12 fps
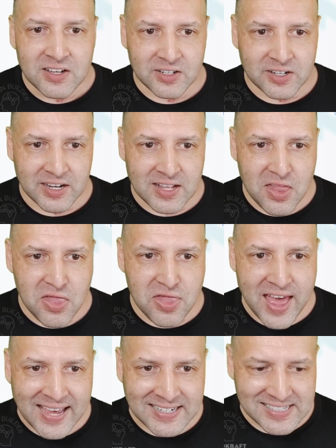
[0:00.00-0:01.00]
Okay,
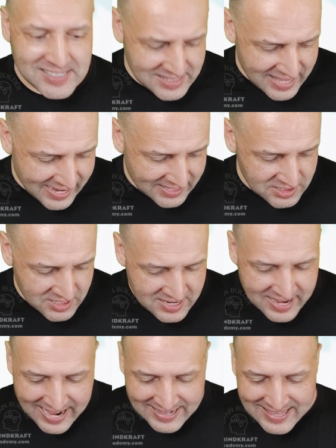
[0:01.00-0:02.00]
that is that.
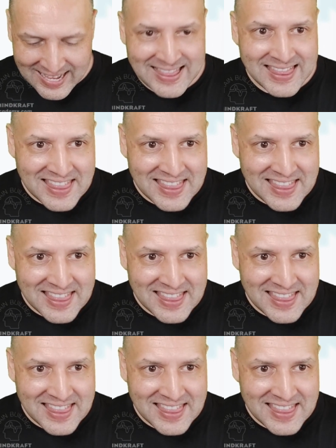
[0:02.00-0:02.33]
And then